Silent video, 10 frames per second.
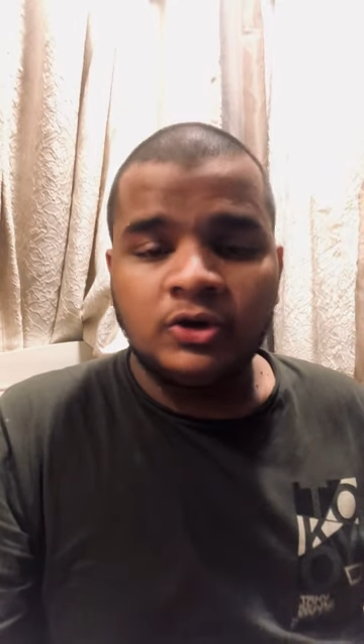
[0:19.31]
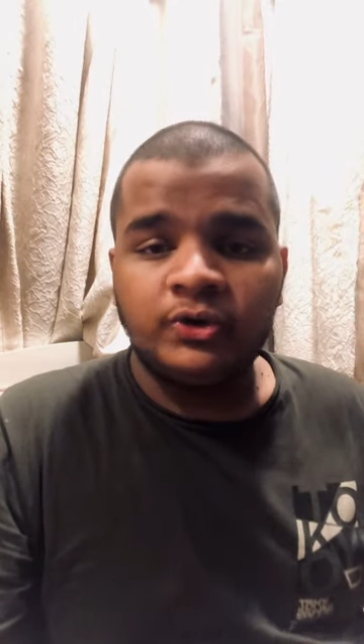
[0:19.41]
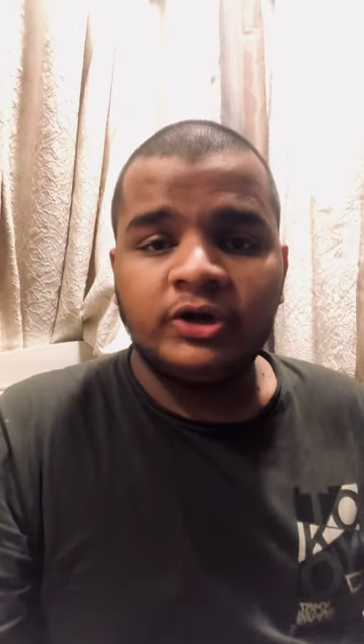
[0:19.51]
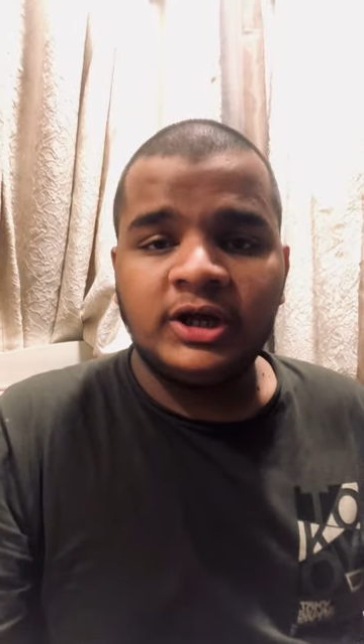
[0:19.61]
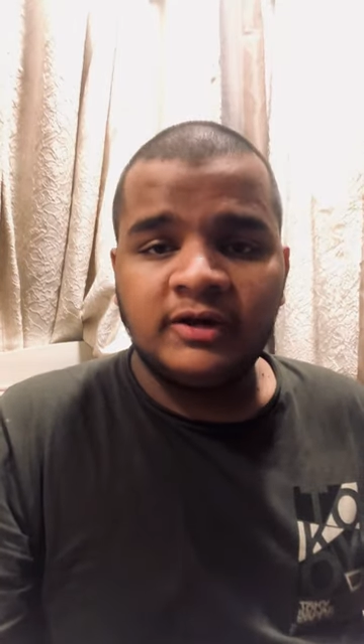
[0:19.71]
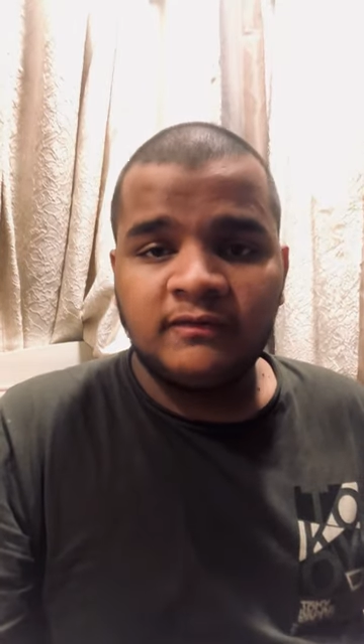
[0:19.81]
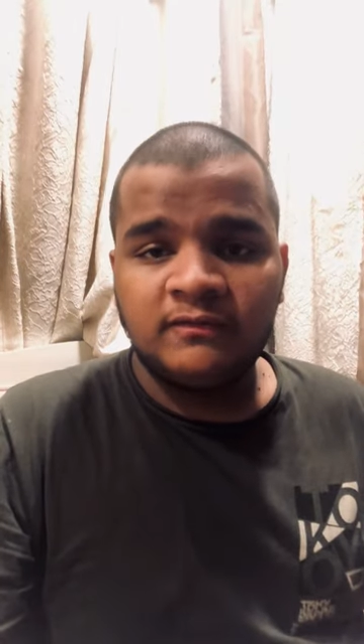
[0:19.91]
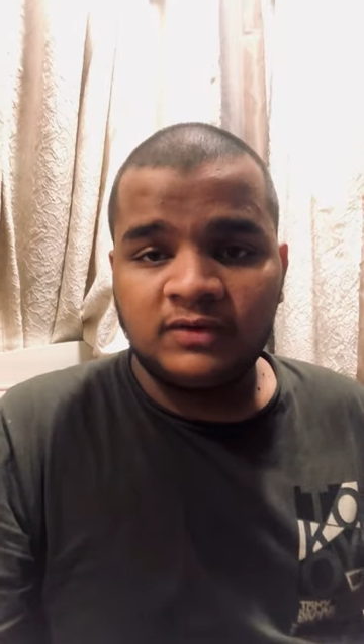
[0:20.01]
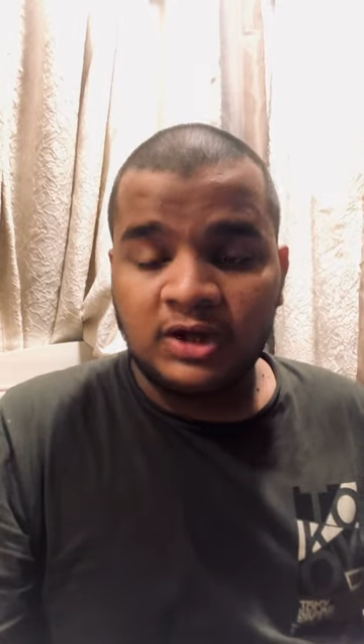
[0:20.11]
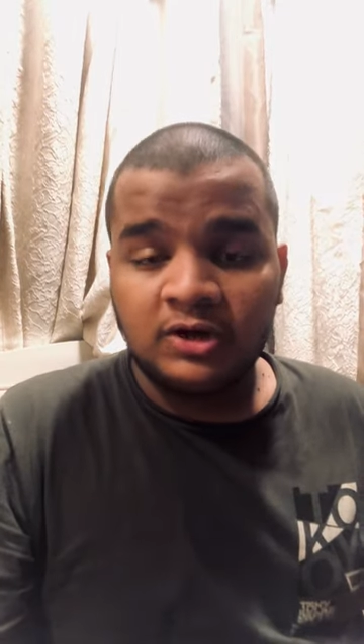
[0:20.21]
Today,
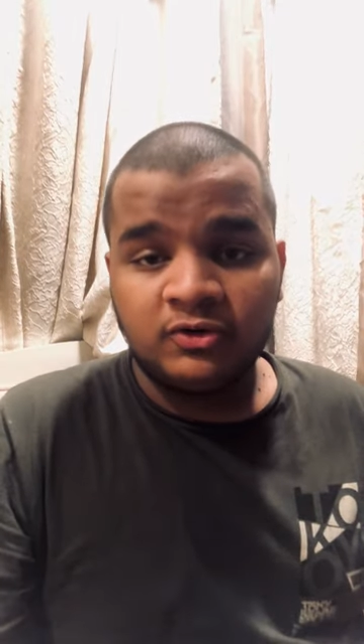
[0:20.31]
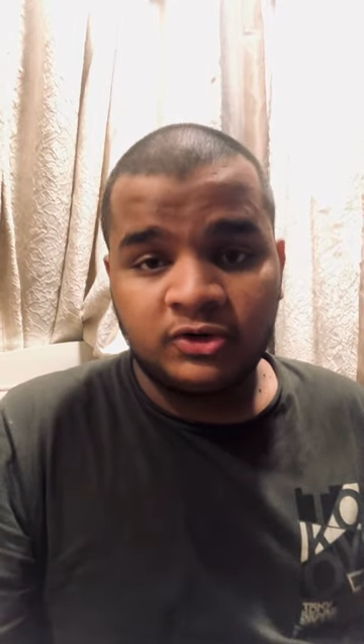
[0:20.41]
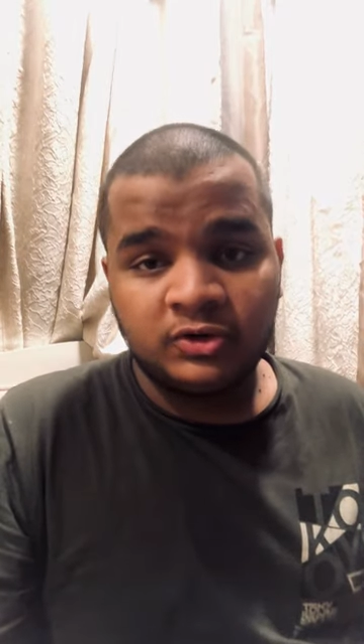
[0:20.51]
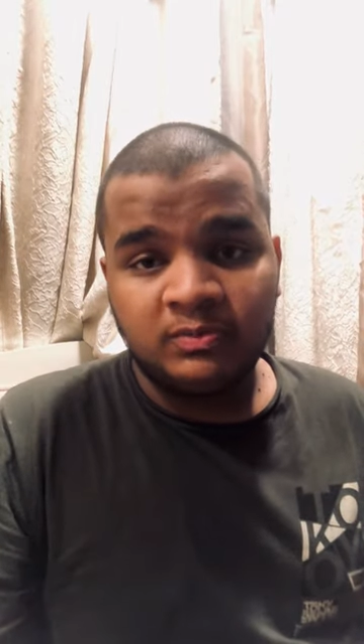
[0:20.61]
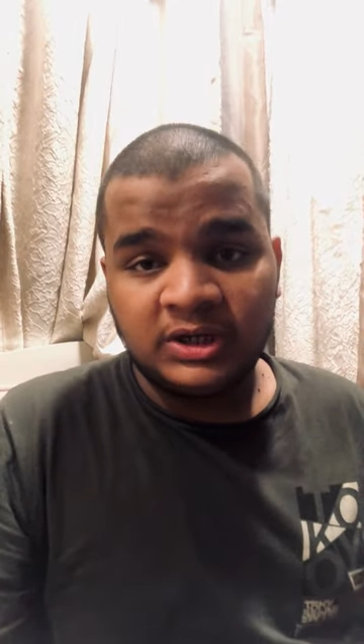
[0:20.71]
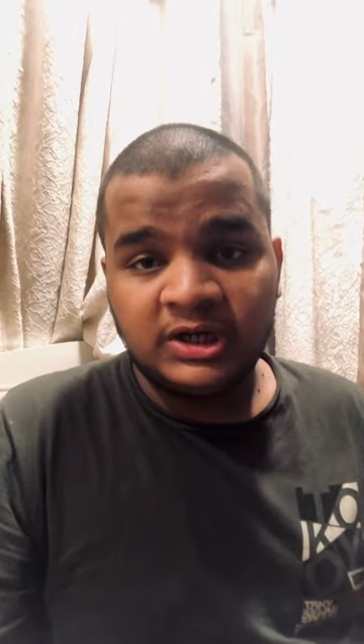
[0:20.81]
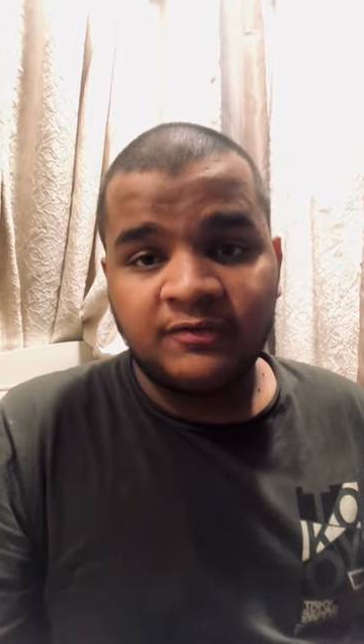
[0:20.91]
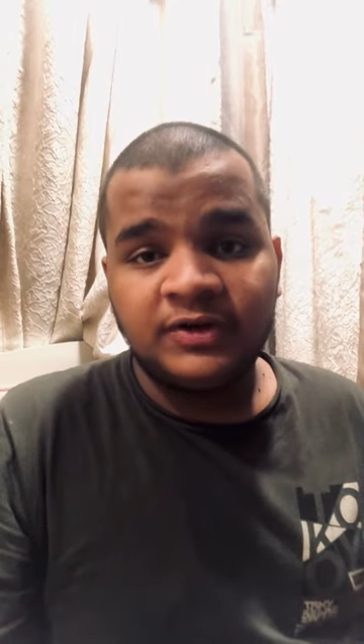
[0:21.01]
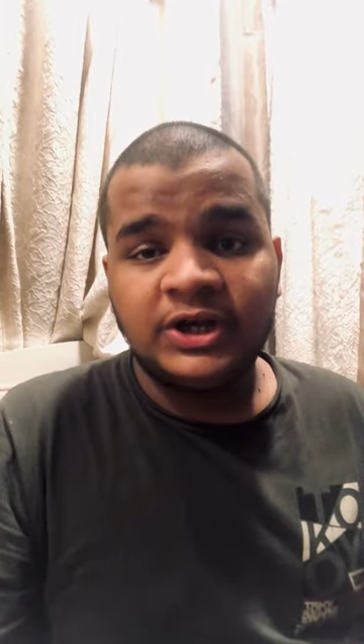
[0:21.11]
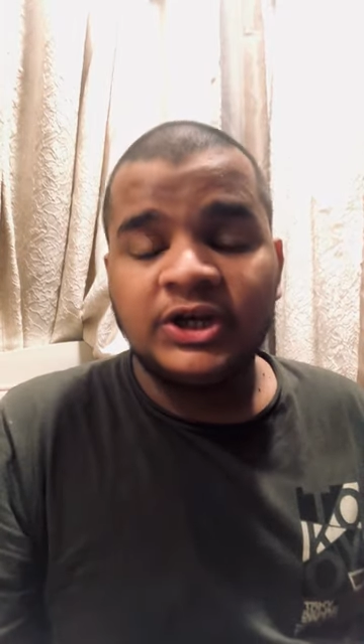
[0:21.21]
we are going to make a
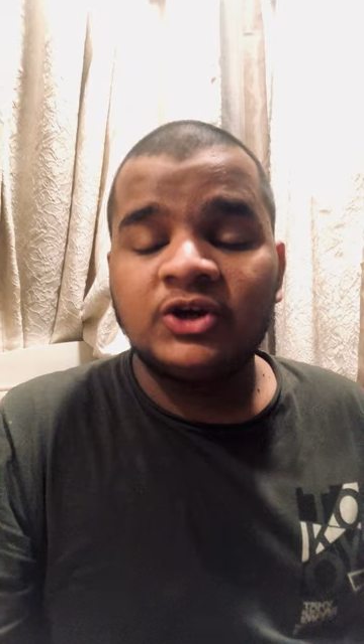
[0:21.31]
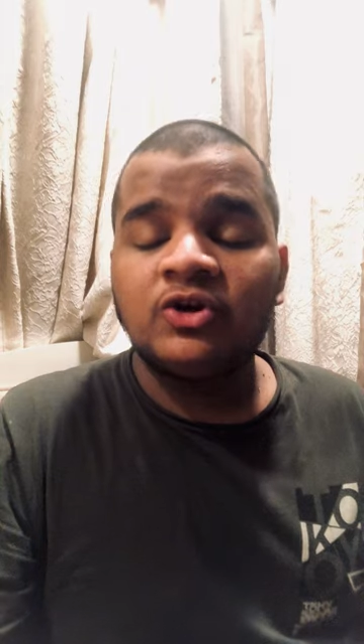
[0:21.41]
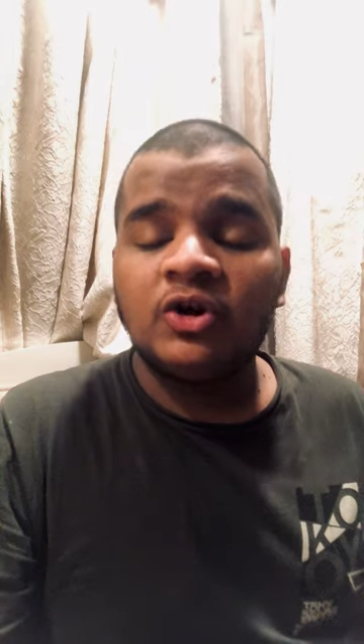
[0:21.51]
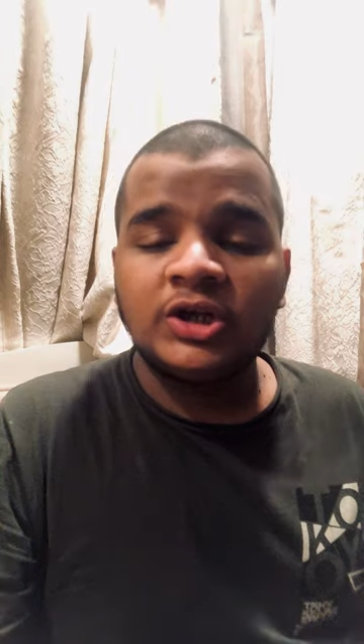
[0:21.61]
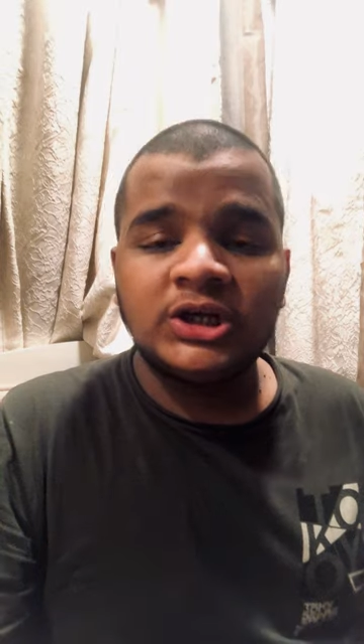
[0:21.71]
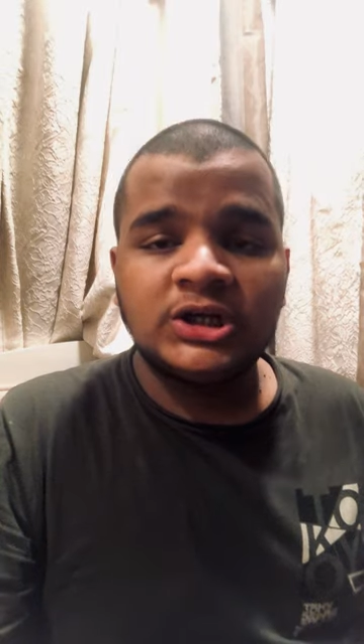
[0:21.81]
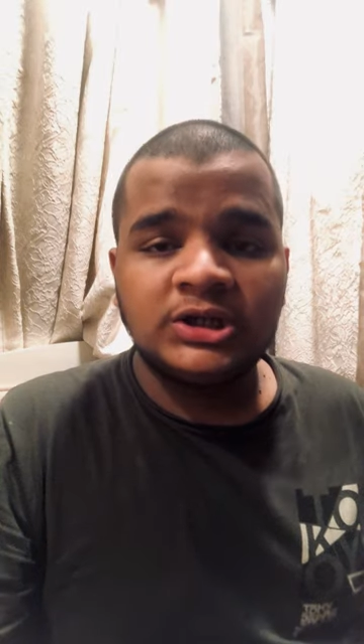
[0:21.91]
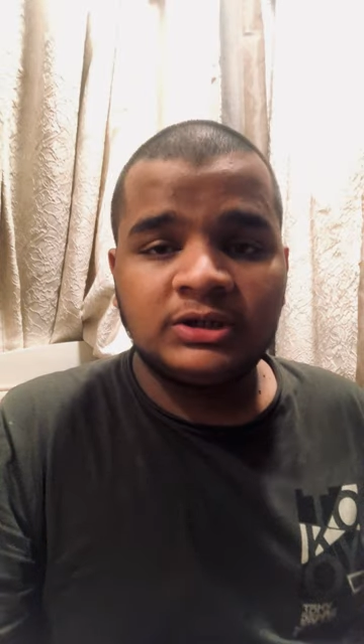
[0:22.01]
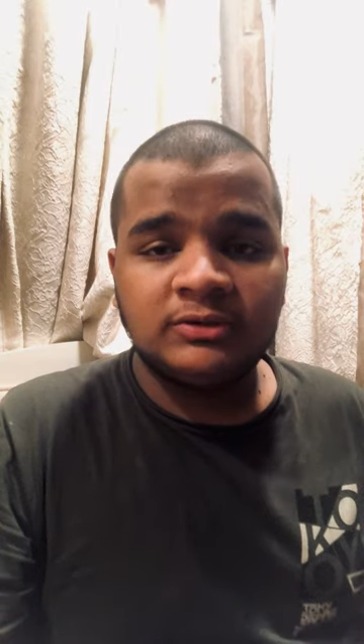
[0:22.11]
video on a